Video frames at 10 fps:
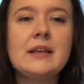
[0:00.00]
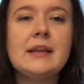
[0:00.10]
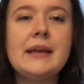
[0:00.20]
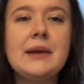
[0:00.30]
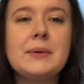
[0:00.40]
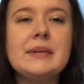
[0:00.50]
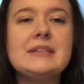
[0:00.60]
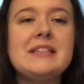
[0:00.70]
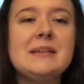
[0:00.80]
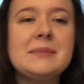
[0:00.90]
Can't really
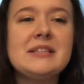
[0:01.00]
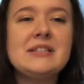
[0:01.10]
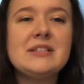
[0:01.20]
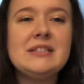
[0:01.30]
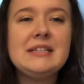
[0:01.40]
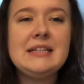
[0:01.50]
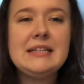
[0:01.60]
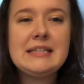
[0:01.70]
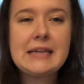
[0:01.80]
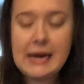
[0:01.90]
see them because they're
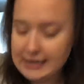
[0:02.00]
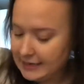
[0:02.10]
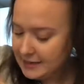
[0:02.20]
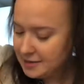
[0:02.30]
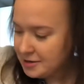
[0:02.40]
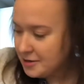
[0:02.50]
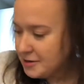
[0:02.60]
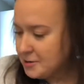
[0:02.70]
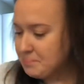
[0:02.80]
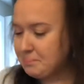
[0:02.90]
teeny tiny,
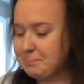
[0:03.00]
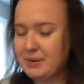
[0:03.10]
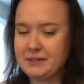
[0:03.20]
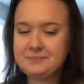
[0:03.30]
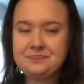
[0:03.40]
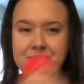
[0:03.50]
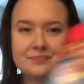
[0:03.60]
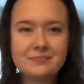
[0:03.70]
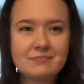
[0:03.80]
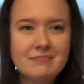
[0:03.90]
but
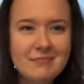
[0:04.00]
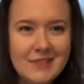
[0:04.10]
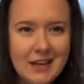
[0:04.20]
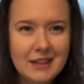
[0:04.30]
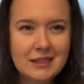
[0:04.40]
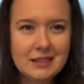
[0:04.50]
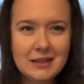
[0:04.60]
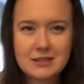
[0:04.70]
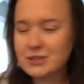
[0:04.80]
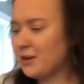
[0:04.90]

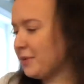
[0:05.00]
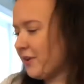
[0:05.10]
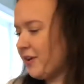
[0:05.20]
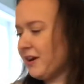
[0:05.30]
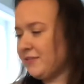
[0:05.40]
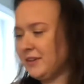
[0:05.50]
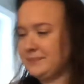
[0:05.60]
let's start with our coffee.